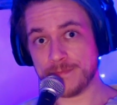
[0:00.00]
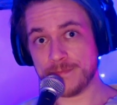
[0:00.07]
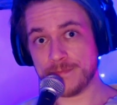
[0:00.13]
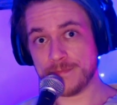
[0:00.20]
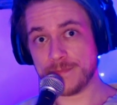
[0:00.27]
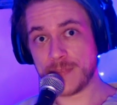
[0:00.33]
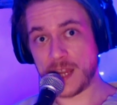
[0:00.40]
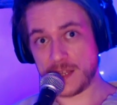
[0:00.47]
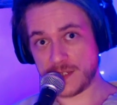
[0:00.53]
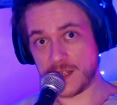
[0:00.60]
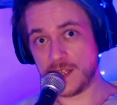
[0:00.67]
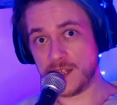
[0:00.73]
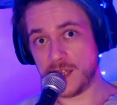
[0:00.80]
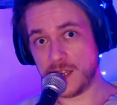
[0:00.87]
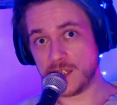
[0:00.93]
That's
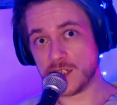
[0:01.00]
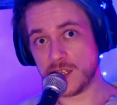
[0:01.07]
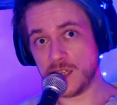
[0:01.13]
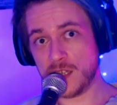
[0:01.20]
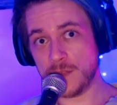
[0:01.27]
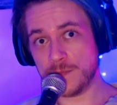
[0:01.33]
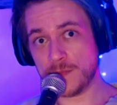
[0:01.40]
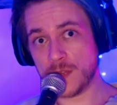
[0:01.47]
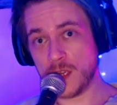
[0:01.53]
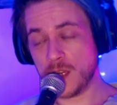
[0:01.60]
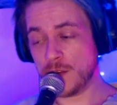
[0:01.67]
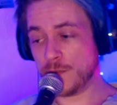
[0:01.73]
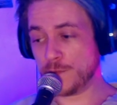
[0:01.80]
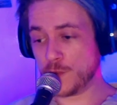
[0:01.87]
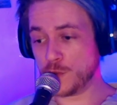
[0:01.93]
ADHD.
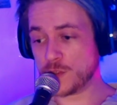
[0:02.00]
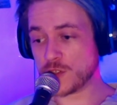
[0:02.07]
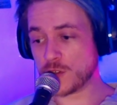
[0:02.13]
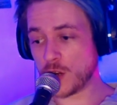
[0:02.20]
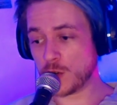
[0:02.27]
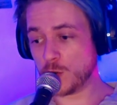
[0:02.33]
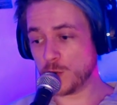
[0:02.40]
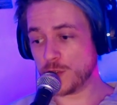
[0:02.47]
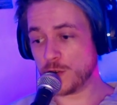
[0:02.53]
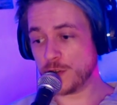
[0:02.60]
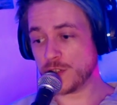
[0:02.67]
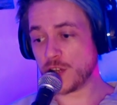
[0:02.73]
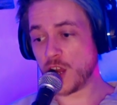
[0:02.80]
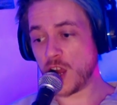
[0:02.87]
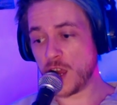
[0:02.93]
Have you struggled your
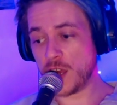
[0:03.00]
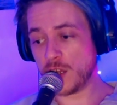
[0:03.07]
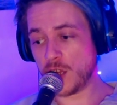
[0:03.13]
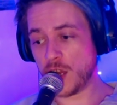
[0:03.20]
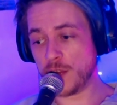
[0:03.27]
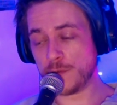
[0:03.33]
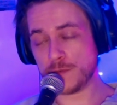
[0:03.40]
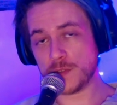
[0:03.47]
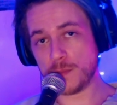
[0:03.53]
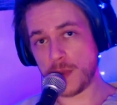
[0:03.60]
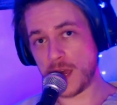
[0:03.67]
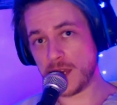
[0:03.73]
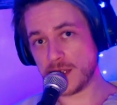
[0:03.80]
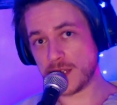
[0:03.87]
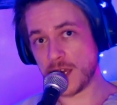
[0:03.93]
entire life to
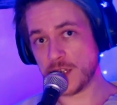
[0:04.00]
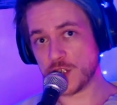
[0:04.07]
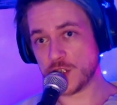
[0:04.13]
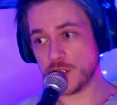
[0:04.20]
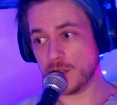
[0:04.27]
pay attention?